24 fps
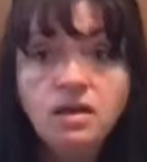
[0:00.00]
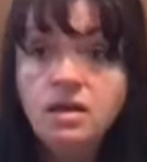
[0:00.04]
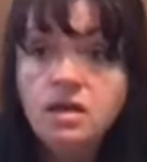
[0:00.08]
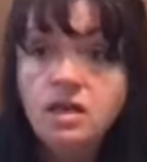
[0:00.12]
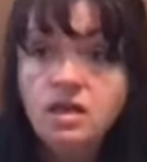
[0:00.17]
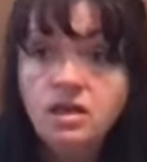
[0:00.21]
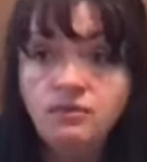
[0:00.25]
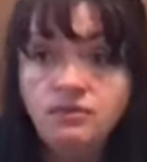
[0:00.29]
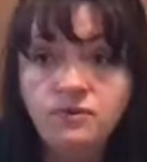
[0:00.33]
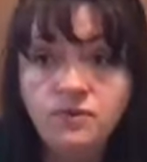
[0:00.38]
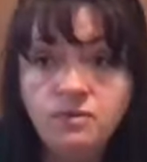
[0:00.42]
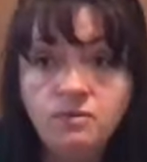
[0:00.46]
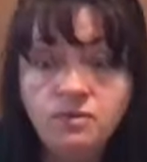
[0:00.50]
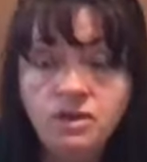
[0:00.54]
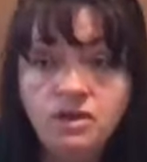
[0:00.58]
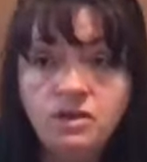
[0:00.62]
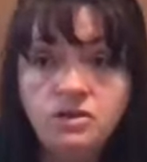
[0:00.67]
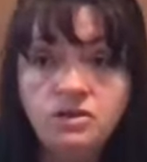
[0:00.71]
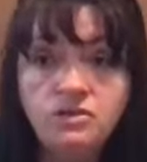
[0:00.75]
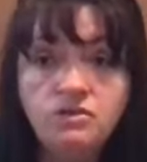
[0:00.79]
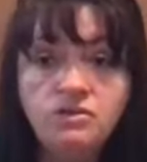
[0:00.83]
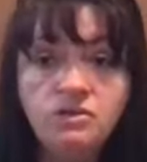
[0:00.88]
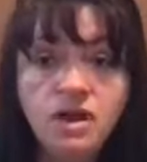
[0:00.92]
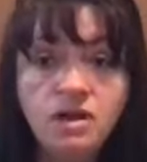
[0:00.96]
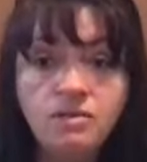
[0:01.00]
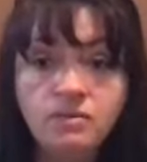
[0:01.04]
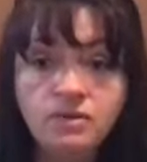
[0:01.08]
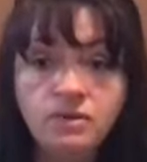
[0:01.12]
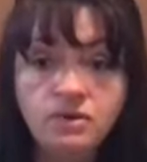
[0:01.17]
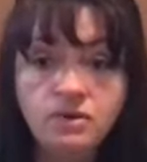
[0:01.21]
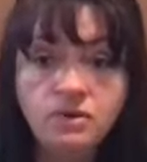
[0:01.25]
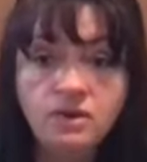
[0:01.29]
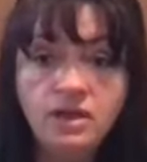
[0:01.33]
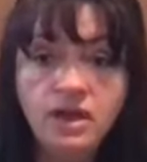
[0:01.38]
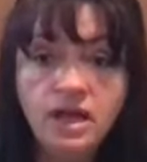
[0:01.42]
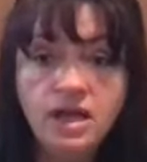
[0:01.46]
And if you want to do that with
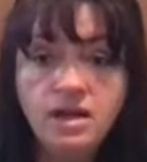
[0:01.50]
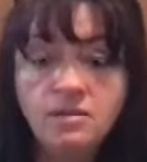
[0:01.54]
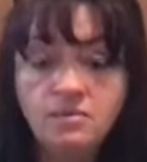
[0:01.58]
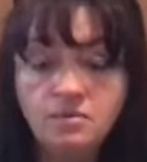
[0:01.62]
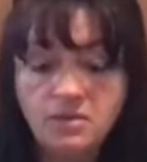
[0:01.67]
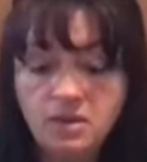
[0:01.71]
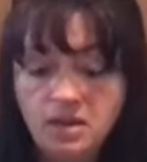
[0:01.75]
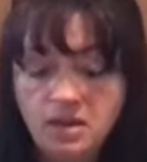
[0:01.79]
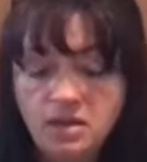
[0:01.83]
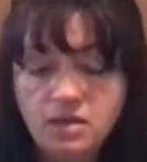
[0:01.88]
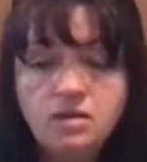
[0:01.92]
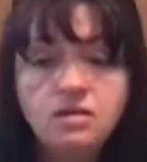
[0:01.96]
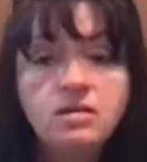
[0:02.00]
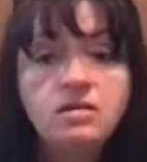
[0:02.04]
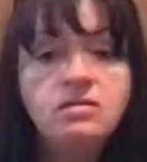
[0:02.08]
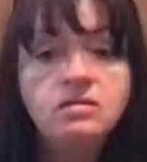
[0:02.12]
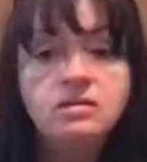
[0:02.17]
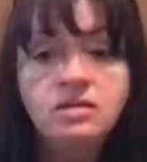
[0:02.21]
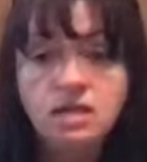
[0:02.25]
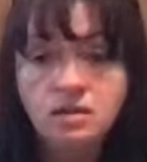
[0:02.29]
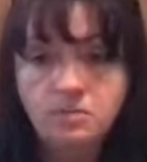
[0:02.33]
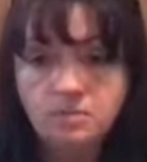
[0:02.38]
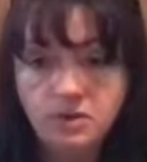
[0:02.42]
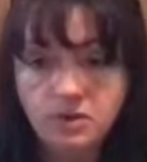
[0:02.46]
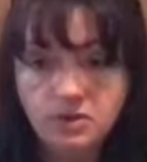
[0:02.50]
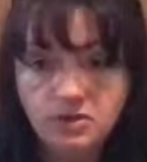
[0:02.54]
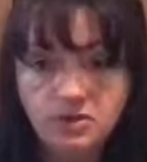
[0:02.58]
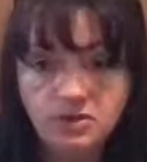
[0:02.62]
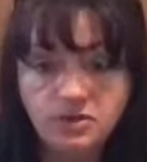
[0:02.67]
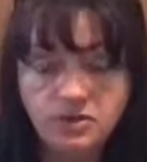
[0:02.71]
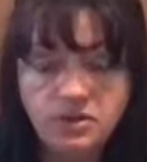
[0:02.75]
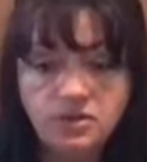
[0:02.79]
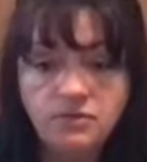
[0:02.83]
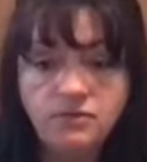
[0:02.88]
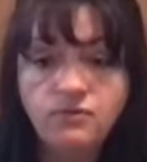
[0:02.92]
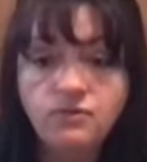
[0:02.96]
your game, take
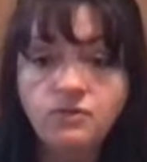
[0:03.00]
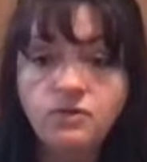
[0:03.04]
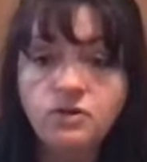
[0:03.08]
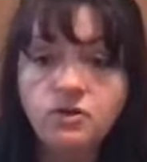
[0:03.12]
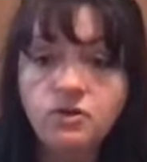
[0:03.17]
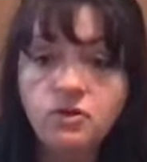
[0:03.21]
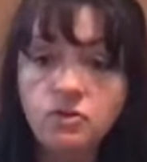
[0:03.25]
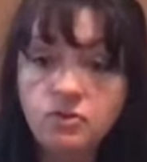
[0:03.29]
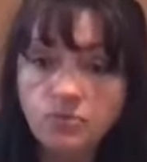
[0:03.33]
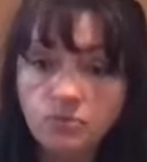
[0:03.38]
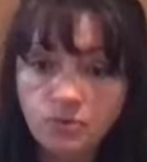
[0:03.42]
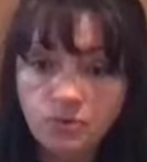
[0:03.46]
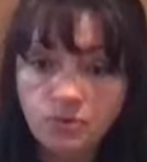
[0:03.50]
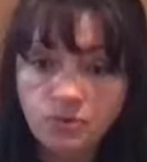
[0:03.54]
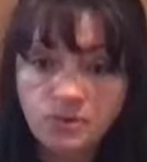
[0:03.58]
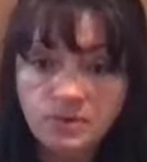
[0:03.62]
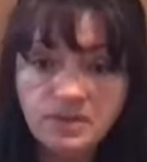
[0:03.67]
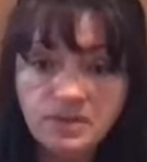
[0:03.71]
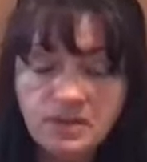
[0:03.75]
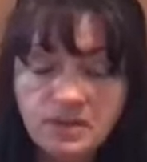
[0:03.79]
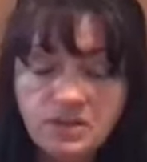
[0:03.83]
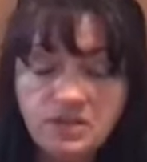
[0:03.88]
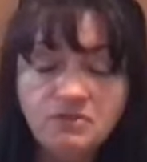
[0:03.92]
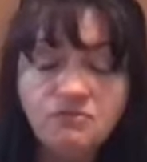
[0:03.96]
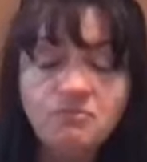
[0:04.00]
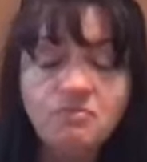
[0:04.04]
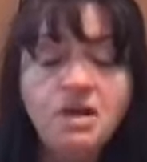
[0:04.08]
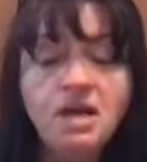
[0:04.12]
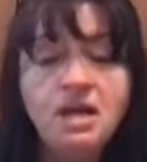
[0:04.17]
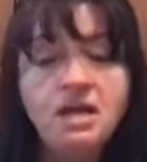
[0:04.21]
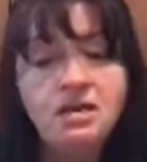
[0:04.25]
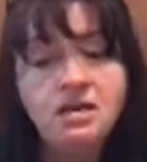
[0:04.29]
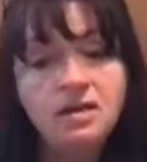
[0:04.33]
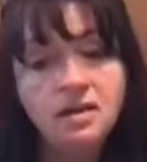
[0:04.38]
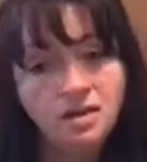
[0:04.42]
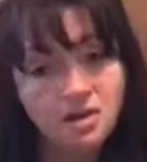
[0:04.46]
pictures of the new rules that you've
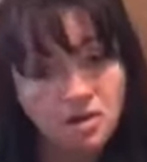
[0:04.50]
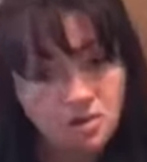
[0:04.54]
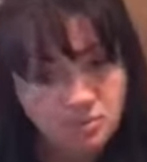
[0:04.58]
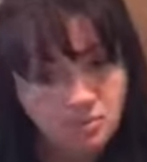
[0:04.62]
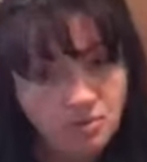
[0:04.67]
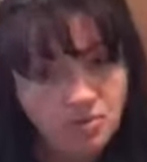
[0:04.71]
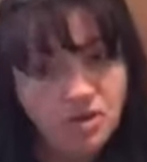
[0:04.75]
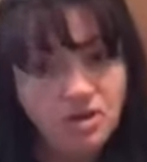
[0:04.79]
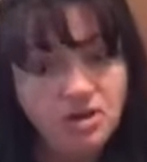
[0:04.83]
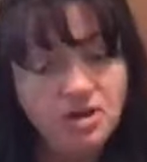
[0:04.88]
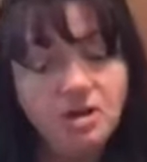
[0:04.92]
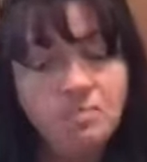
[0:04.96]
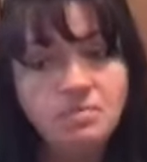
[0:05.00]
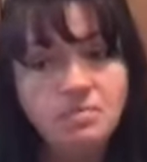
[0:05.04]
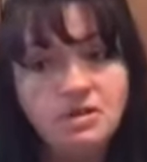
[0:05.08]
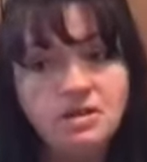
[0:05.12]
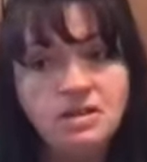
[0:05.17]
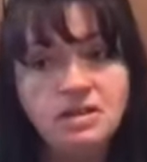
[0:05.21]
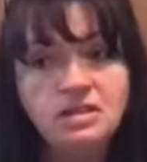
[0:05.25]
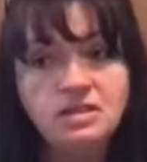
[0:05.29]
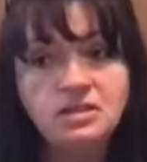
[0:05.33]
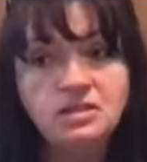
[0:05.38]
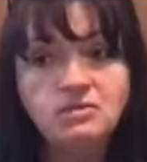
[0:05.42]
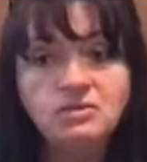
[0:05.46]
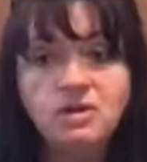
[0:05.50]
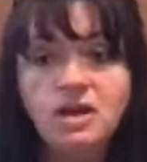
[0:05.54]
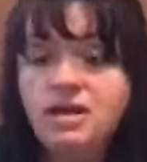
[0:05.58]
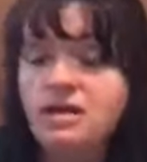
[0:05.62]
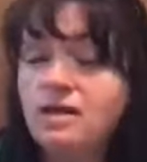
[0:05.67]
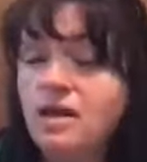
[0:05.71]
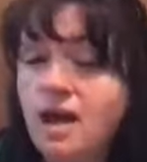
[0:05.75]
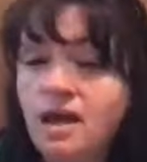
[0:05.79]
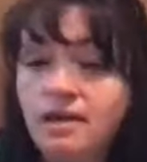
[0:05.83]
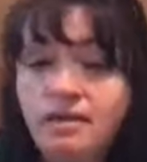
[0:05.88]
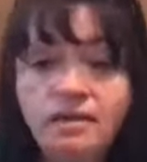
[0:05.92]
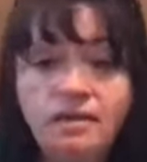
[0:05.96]
made, put it up in this
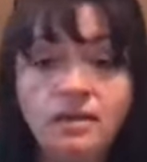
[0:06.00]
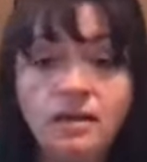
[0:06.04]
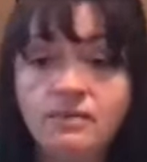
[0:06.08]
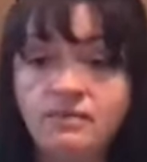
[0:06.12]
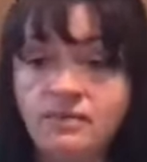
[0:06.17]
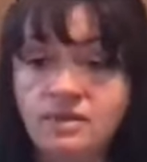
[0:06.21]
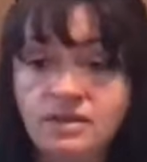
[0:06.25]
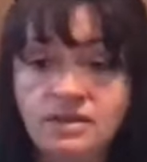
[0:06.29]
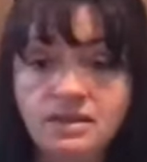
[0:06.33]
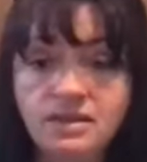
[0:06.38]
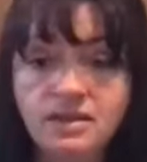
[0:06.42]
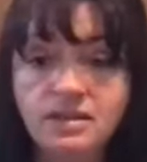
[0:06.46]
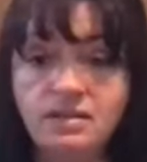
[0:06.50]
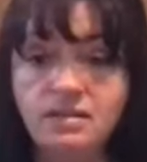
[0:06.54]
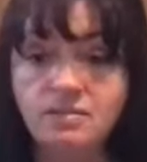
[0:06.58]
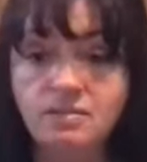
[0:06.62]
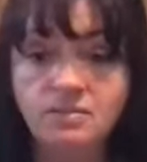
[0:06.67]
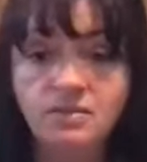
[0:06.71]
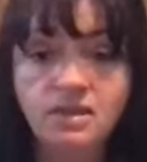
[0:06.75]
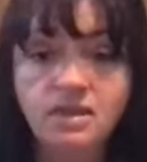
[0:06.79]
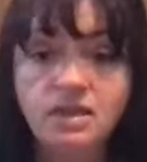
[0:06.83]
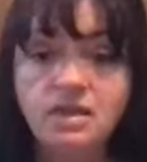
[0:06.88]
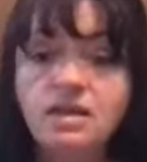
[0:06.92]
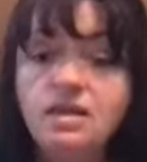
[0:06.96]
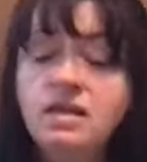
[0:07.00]
thread. I'd love to see them.